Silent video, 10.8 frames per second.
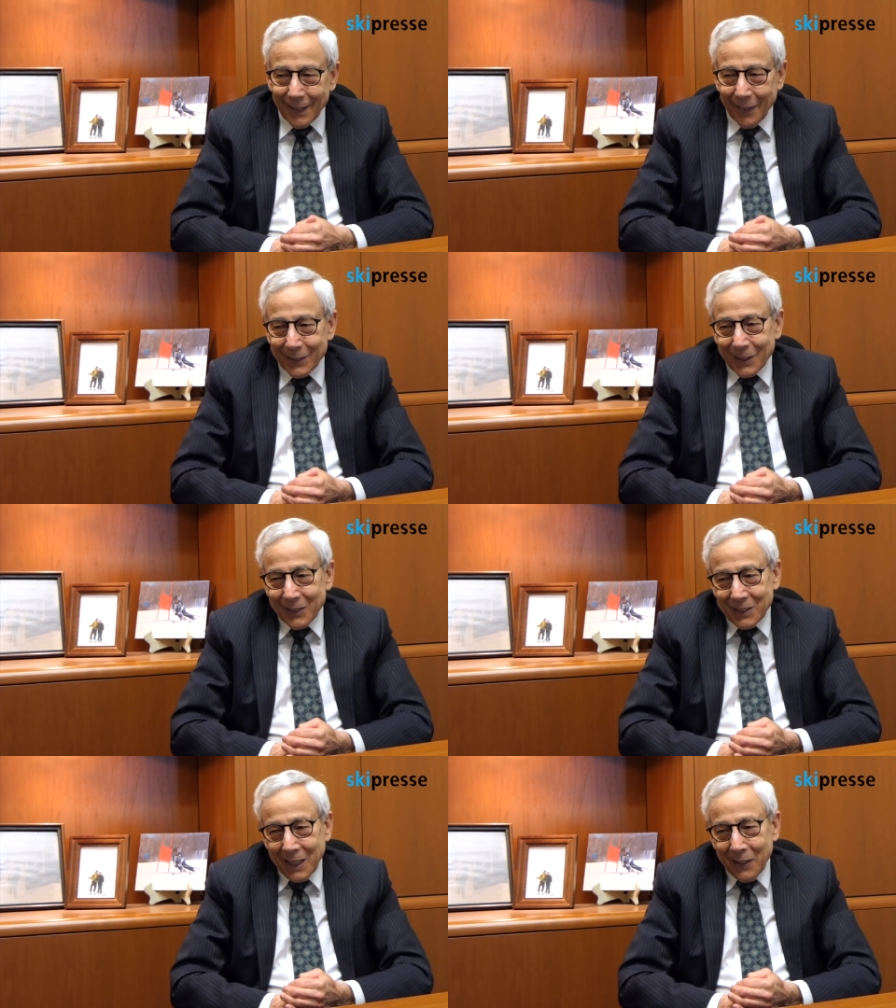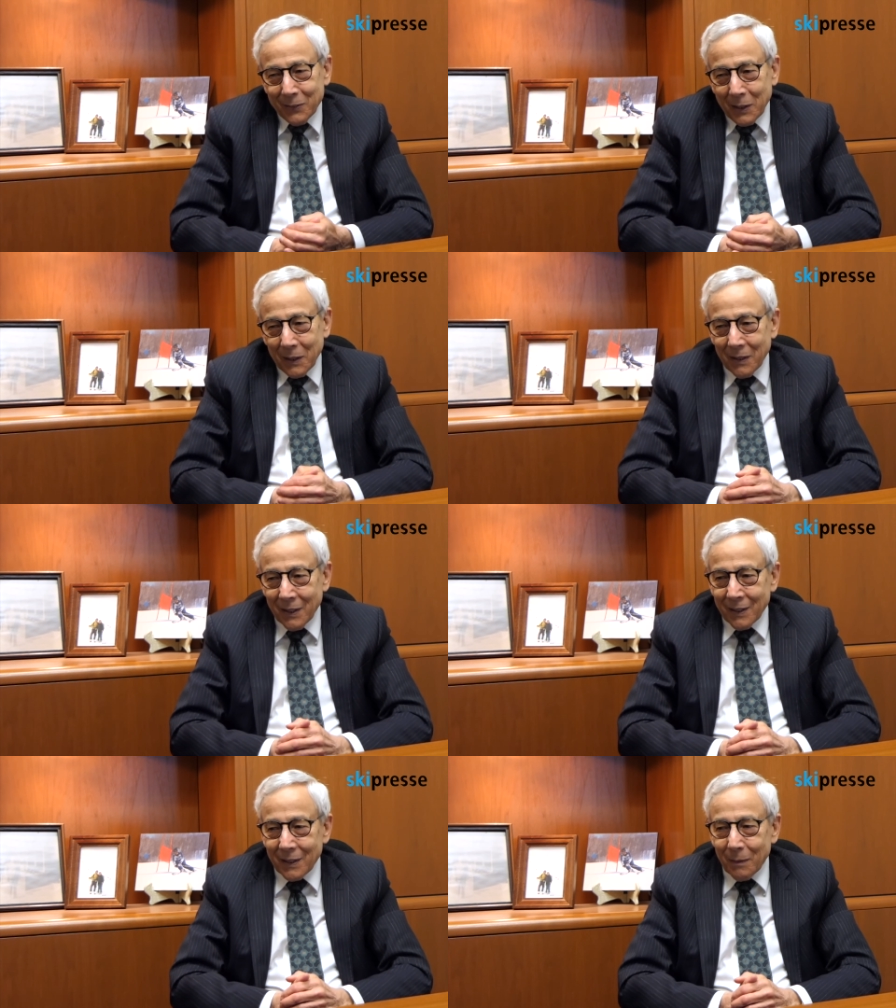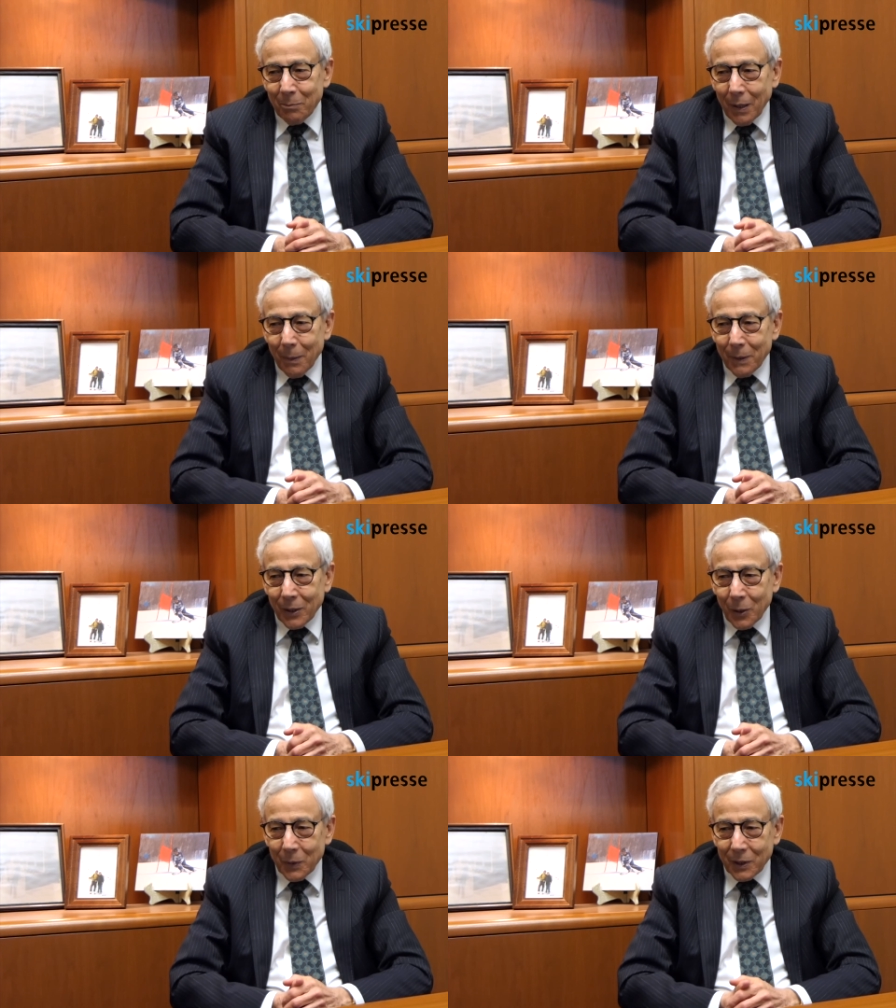I was going to say the, the
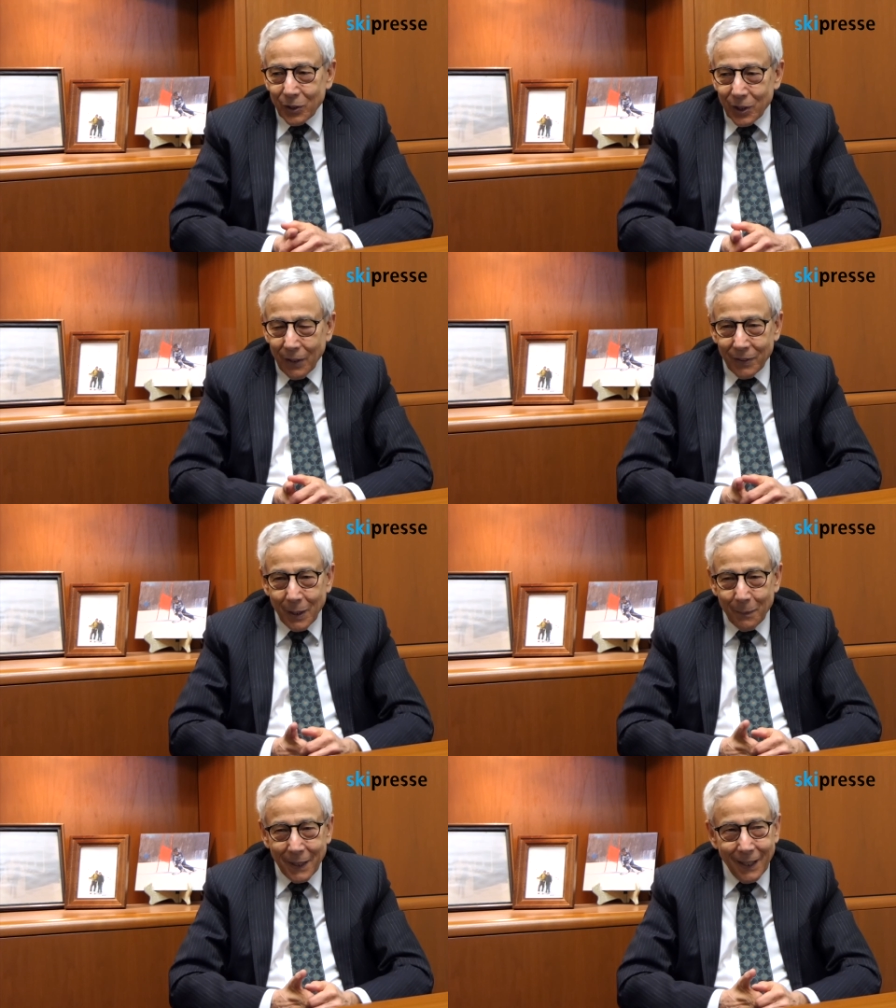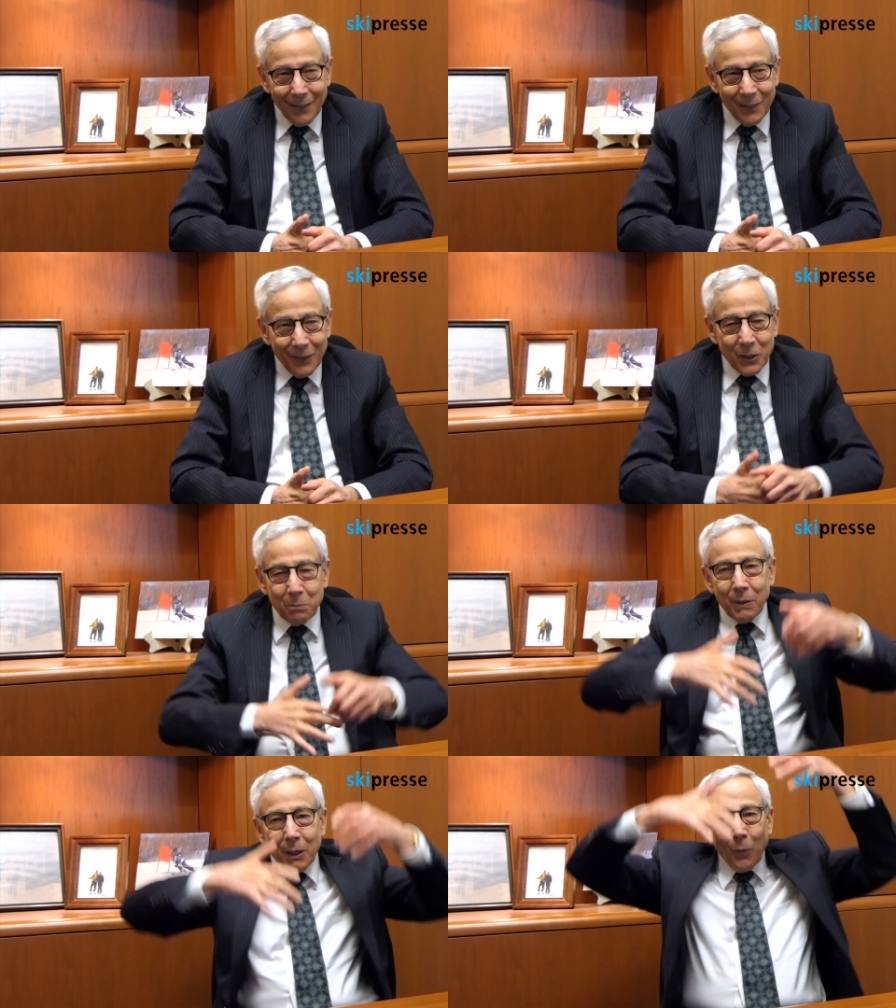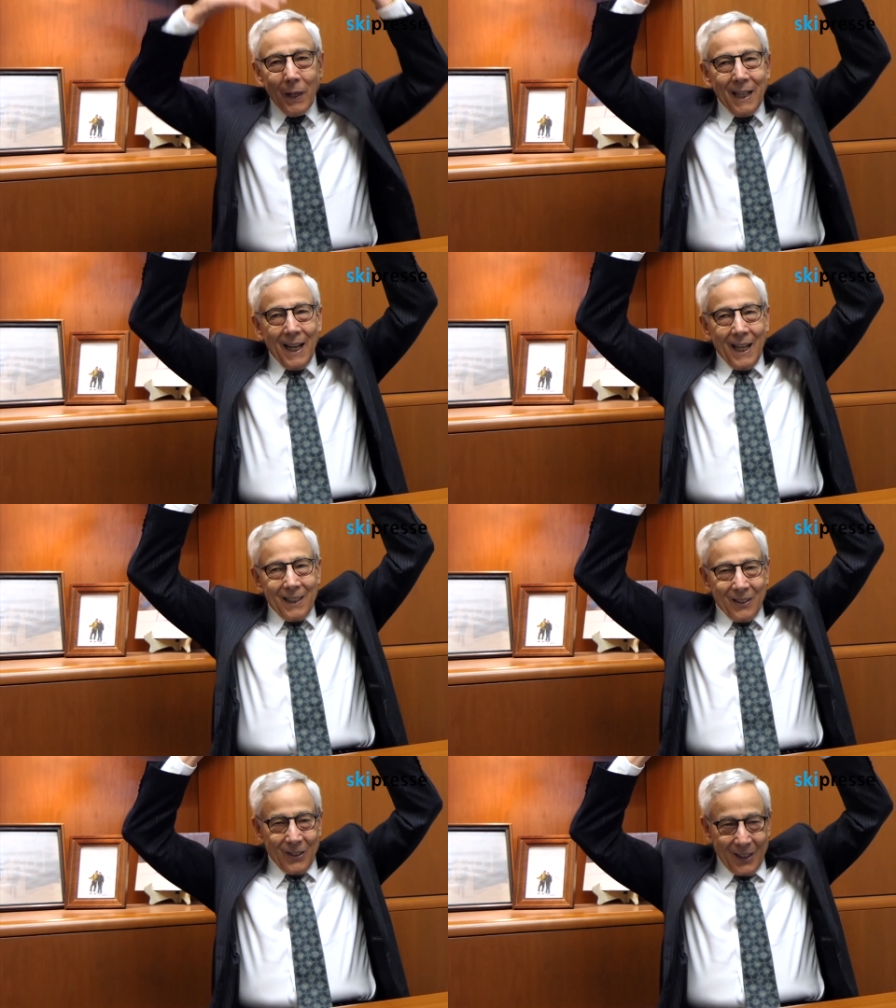barbecue with the chef coming out in his big white
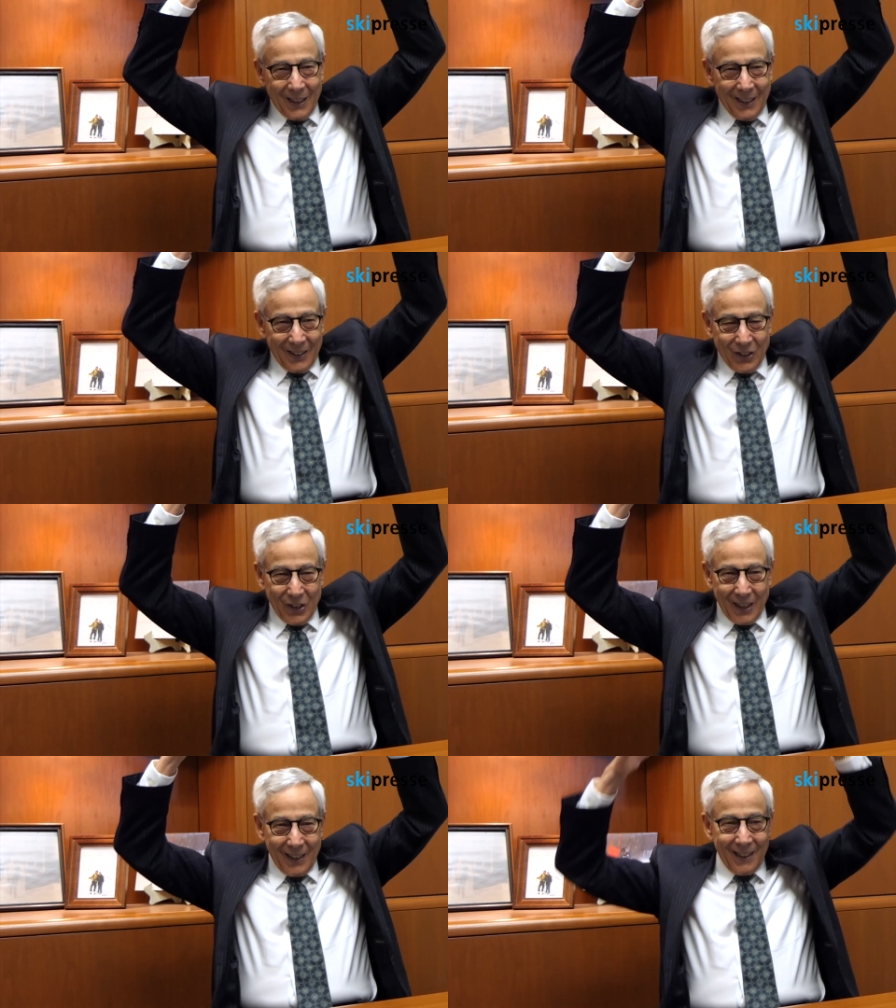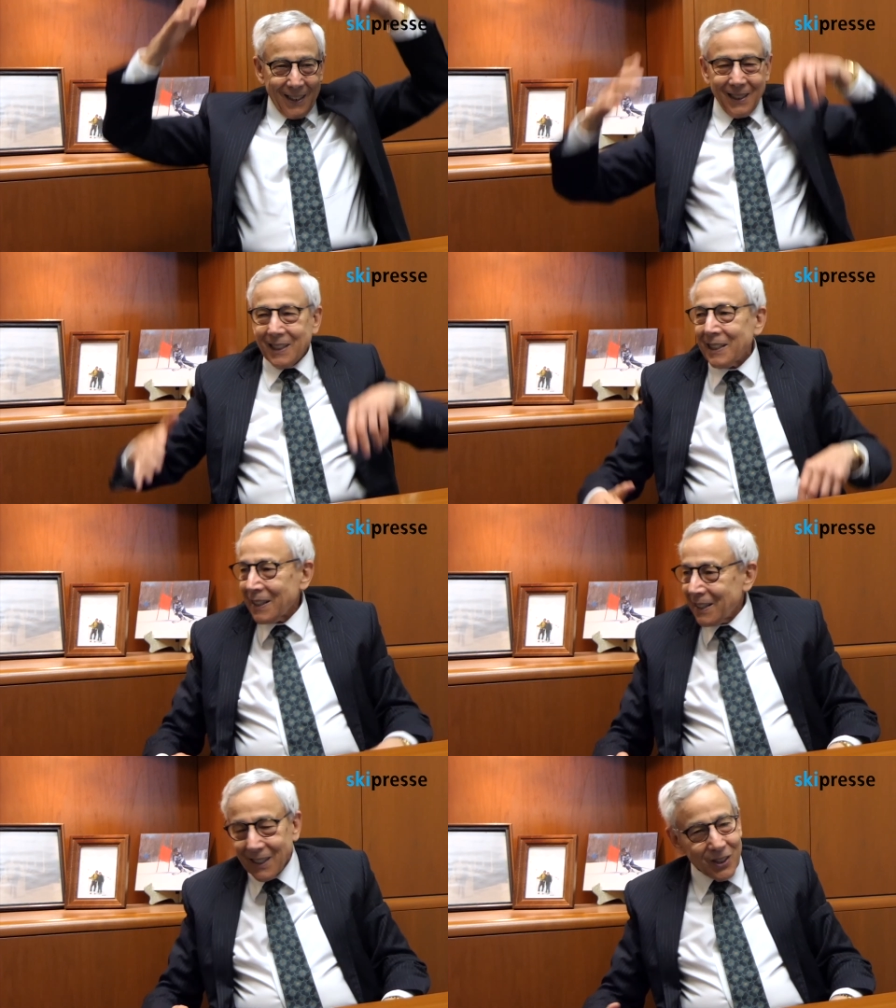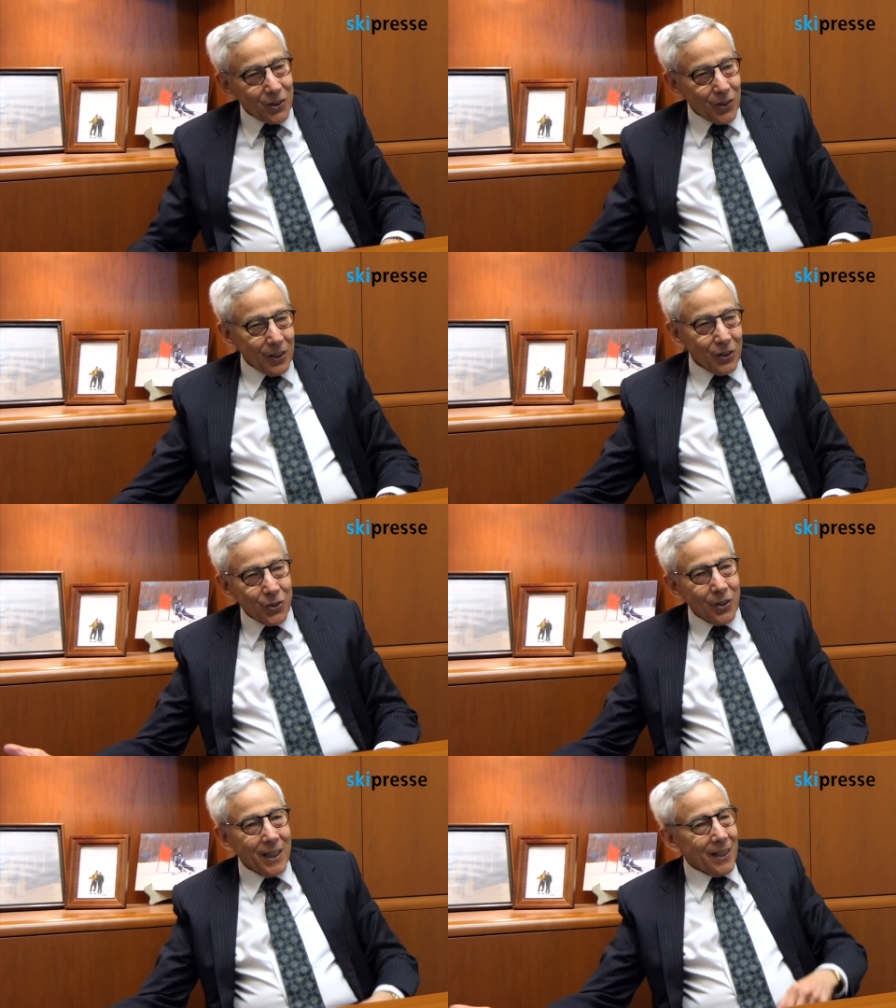hat cooking chicken and the instructors
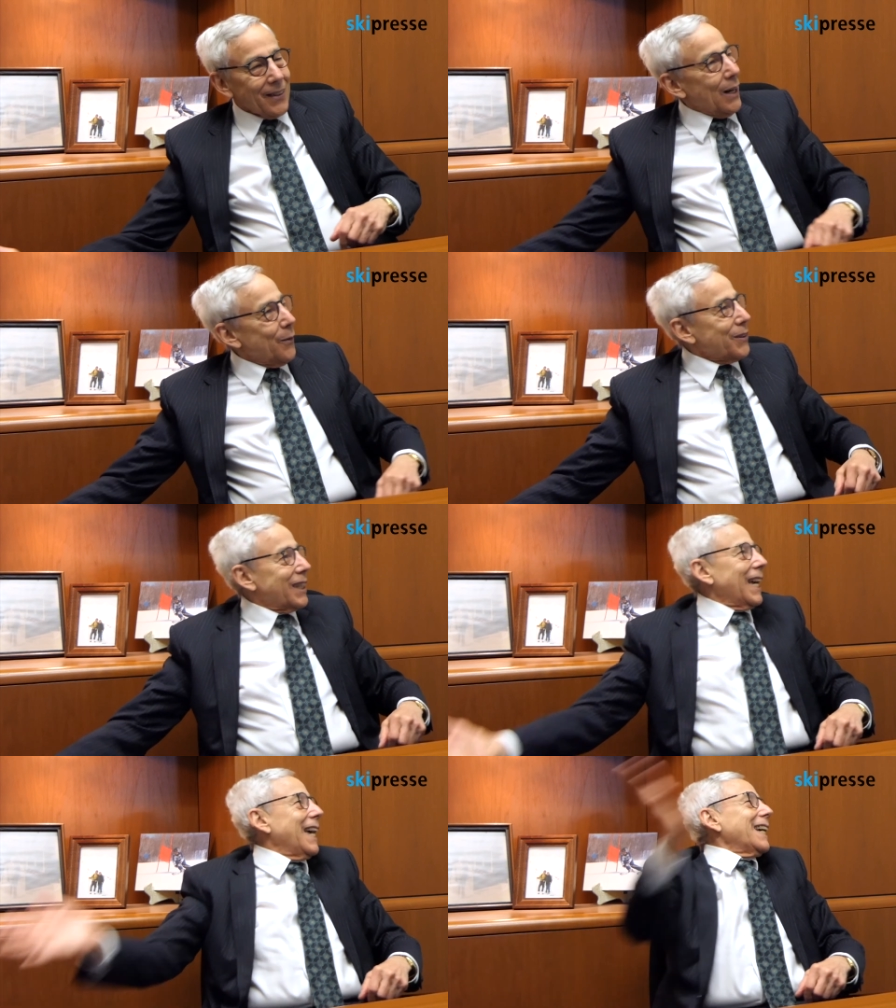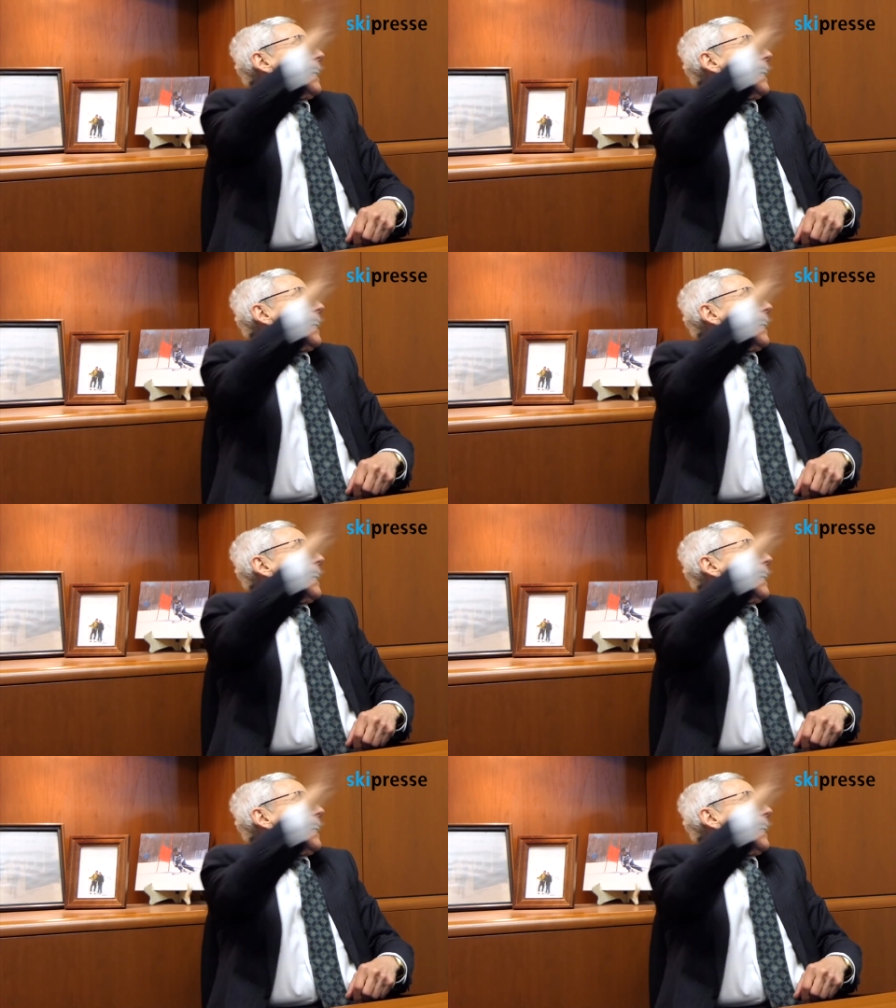running around with cake